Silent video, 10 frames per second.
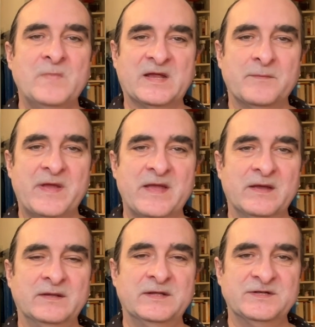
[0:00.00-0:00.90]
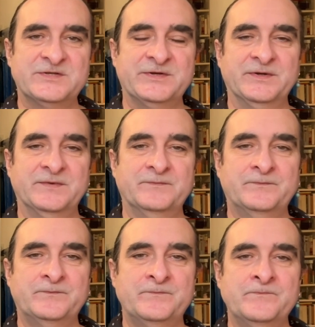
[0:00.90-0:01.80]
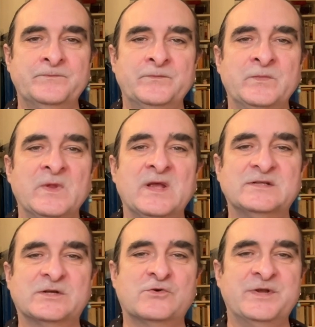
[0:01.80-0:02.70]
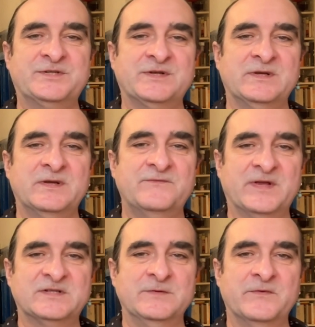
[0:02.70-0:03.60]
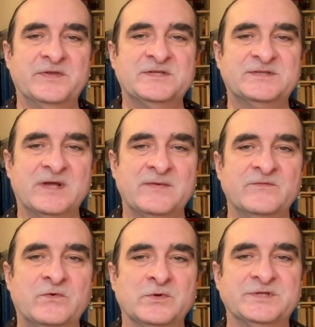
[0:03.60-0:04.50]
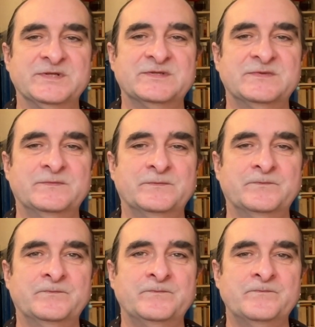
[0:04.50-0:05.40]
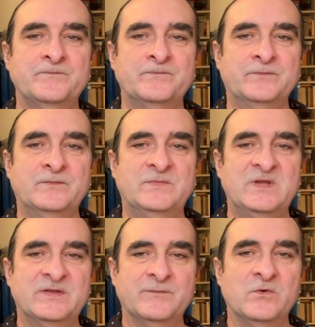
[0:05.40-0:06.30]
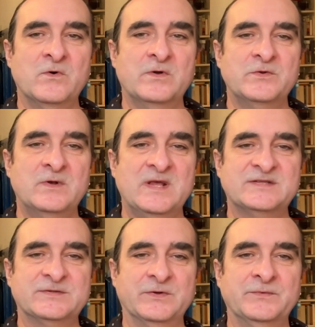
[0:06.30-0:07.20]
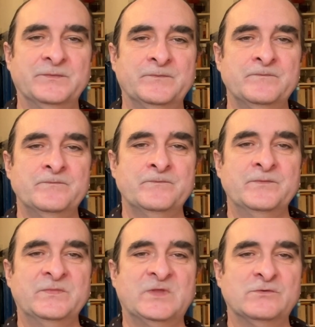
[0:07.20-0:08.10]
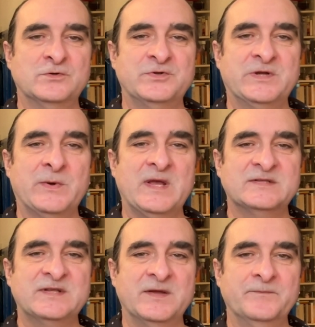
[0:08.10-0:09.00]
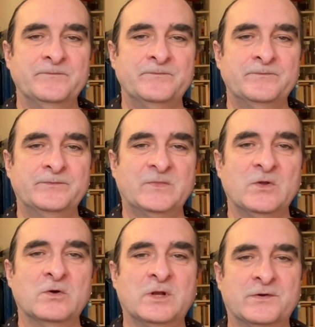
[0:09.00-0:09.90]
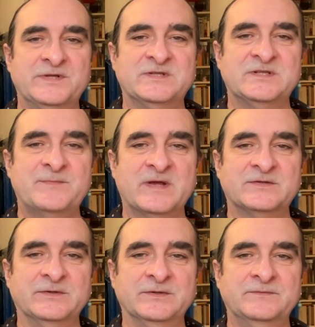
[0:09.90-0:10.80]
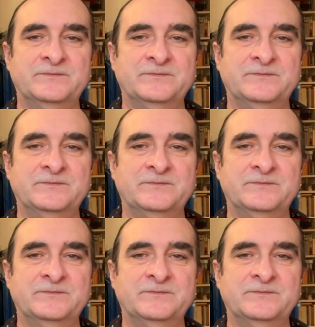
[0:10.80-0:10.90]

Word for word: Maccabea, in turn, is a creature and victim of these same forces. Neither more nor less so than Rodrigo SM or Clarice Lispector,